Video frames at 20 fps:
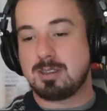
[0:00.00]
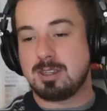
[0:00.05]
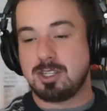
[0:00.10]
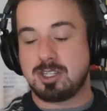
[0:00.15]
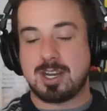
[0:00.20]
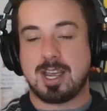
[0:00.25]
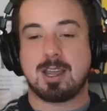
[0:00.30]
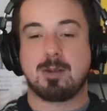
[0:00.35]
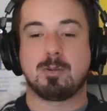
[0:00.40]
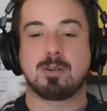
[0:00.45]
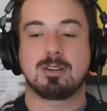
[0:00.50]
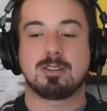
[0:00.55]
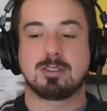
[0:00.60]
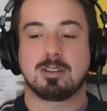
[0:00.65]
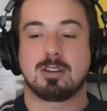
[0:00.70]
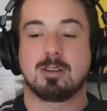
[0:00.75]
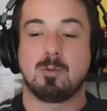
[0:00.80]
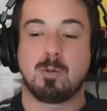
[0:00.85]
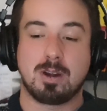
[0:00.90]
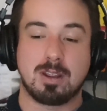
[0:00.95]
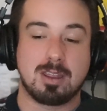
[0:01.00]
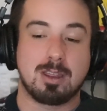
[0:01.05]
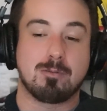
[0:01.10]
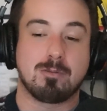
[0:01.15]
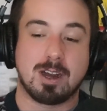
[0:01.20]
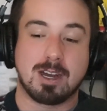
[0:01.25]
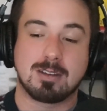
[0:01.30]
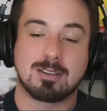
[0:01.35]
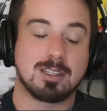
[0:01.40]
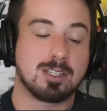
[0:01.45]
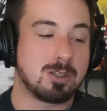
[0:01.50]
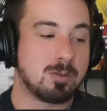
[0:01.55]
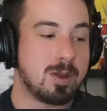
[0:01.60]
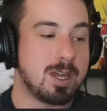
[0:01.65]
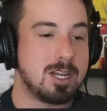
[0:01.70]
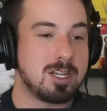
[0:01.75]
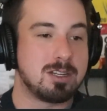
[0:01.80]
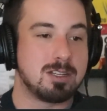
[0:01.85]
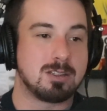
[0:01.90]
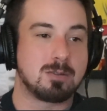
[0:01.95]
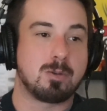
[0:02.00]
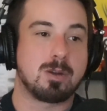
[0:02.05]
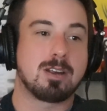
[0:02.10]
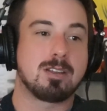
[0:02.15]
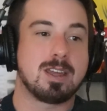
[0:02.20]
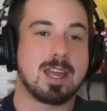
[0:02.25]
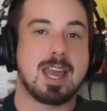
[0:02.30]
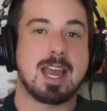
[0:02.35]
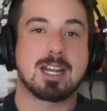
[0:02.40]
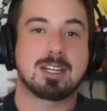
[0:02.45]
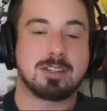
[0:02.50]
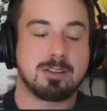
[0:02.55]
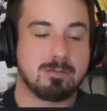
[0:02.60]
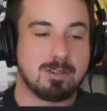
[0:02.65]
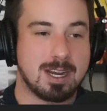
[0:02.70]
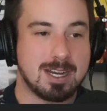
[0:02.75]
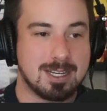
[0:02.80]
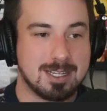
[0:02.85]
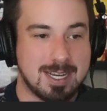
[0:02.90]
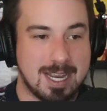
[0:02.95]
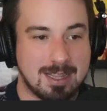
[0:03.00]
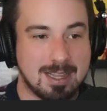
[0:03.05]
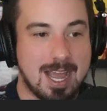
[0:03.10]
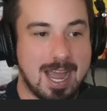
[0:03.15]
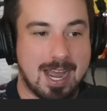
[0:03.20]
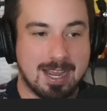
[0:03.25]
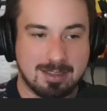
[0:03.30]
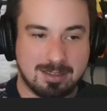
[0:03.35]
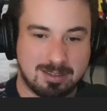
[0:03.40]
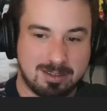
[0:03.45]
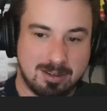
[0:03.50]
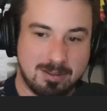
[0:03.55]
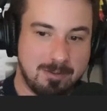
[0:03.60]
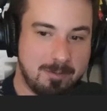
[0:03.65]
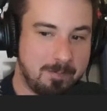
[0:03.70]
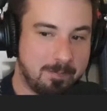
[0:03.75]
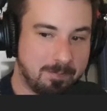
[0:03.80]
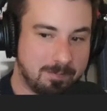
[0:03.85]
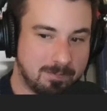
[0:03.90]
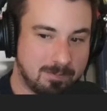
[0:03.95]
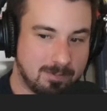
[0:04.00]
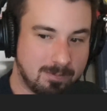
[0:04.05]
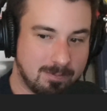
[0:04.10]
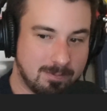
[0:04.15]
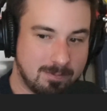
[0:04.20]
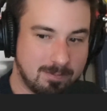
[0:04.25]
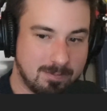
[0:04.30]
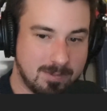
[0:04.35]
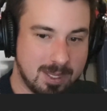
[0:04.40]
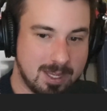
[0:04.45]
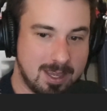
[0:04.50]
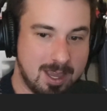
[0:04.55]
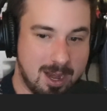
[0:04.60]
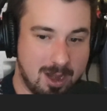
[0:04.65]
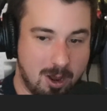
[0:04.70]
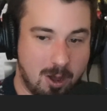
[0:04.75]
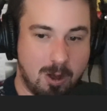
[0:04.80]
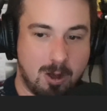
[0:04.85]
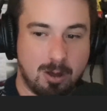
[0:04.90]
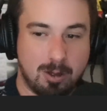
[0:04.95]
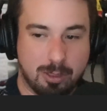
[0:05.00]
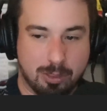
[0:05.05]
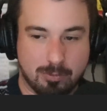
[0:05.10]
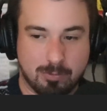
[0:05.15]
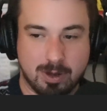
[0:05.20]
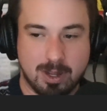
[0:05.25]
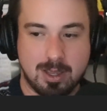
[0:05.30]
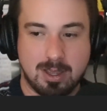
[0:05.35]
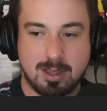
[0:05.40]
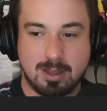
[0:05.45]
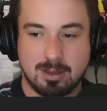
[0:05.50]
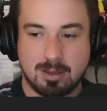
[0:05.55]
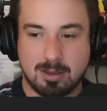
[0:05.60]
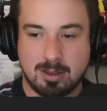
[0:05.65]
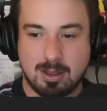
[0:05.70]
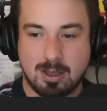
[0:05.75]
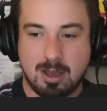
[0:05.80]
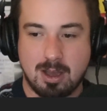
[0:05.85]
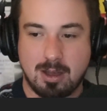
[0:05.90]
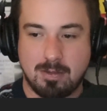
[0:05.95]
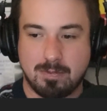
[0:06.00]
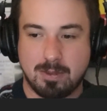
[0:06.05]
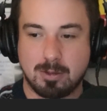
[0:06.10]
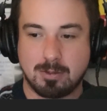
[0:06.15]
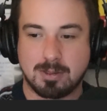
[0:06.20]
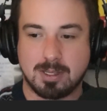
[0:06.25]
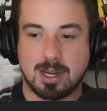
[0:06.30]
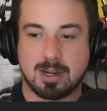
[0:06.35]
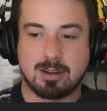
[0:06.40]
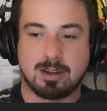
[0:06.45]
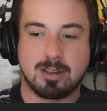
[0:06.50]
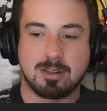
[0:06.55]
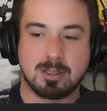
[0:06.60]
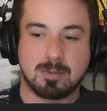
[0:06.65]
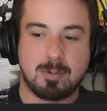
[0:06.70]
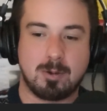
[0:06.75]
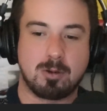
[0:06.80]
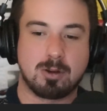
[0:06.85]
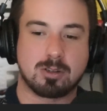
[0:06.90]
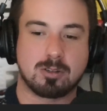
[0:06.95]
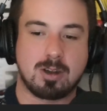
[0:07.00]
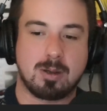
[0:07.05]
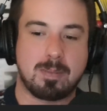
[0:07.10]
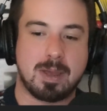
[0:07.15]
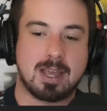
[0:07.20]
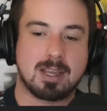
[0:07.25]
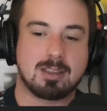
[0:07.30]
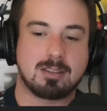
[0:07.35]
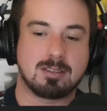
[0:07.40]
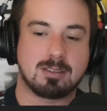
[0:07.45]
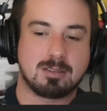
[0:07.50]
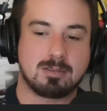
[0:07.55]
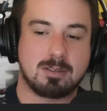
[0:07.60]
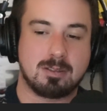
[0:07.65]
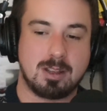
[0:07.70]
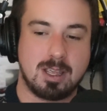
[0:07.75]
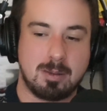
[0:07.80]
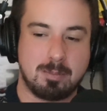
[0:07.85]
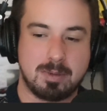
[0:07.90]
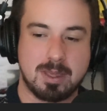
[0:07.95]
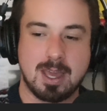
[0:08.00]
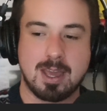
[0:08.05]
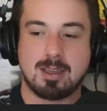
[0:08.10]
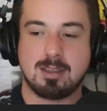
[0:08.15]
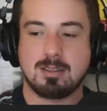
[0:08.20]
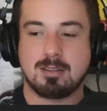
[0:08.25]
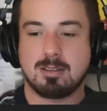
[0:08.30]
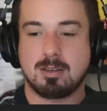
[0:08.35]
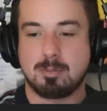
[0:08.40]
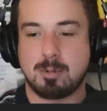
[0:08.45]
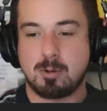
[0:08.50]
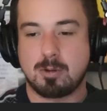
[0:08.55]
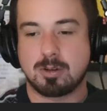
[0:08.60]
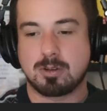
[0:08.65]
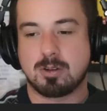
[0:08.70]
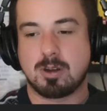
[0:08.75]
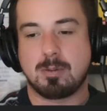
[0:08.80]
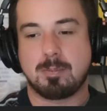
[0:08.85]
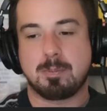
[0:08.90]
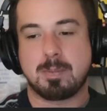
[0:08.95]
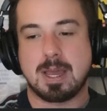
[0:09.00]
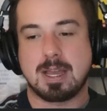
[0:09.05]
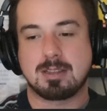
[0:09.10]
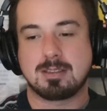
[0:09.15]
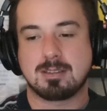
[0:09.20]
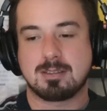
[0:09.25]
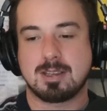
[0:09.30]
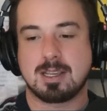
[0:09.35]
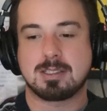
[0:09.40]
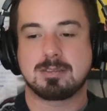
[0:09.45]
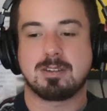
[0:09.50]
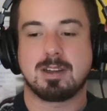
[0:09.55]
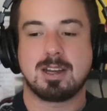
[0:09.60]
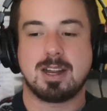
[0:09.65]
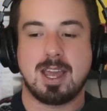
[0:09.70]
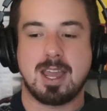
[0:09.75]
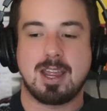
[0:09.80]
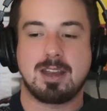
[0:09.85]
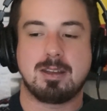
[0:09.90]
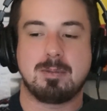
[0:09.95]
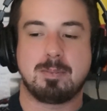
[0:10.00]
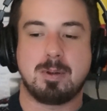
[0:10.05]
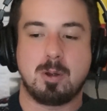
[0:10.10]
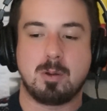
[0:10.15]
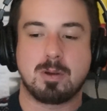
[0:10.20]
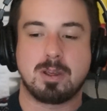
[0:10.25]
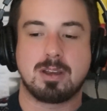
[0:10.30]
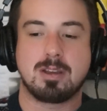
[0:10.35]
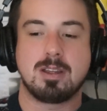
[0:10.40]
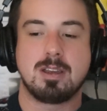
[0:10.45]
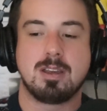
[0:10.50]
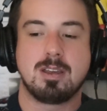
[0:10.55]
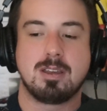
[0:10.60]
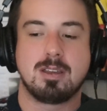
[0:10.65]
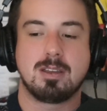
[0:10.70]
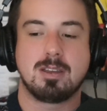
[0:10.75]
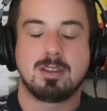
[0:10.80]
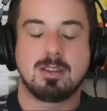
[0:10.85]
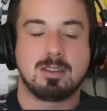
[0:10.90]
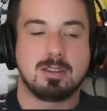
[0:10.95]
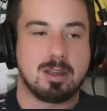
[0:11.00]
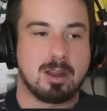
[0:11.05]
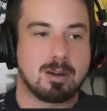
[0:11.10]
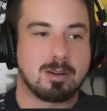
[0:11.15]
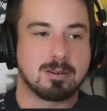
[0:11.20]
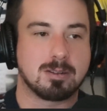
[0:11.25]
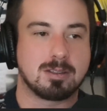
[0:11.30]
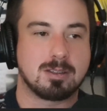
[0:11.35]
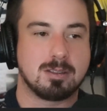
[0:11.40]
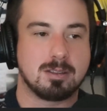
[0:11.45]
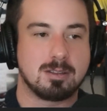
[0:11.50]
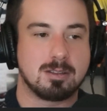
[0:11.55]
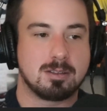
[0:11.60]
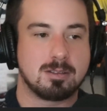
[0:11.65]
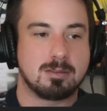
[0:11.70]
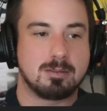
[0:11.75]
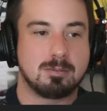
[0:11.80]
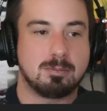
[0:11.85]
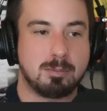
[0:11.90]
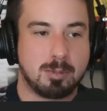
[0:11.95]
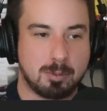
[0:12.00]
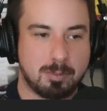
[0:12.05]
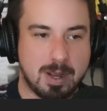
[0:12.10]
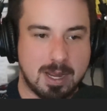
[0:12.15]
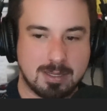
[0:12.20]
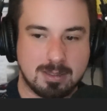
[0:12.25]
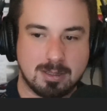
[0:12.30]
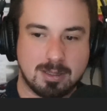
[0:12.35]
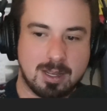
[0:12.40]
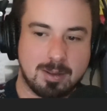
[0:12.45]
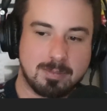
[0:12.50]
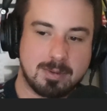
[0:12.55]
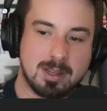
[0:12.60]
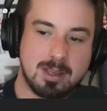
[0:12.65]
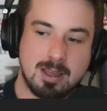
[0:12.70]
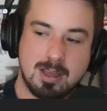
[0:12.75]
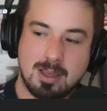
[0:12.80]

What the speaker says: The Jaguars are one of the rare situations where they actually rank dead last in all three of those areas: opponent dropback EPA, opponent dropback success rate, and opponent yards per pass attempt.